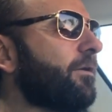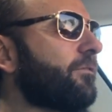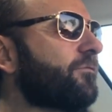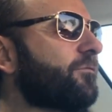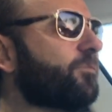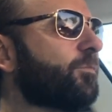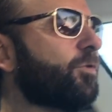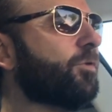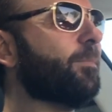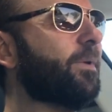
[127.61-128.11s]

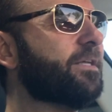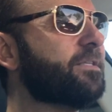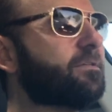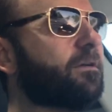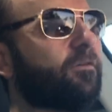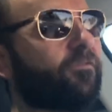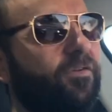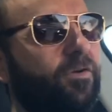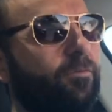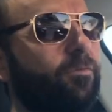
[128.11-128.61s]
I've put
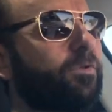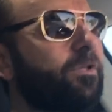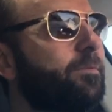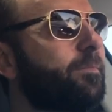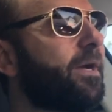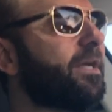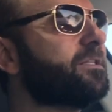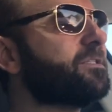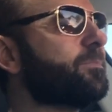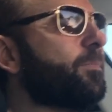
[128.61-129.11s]
myself in a really
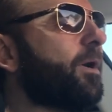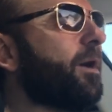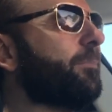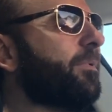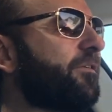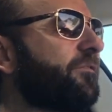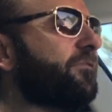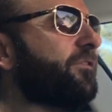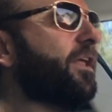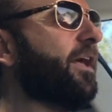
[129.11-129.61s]
bad spot
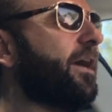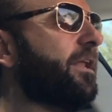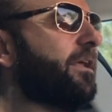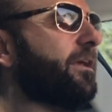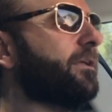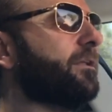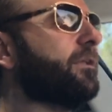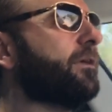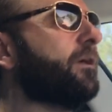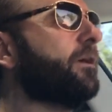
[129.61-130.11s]
by
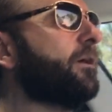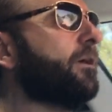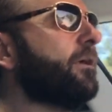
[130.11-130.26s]
flatting, and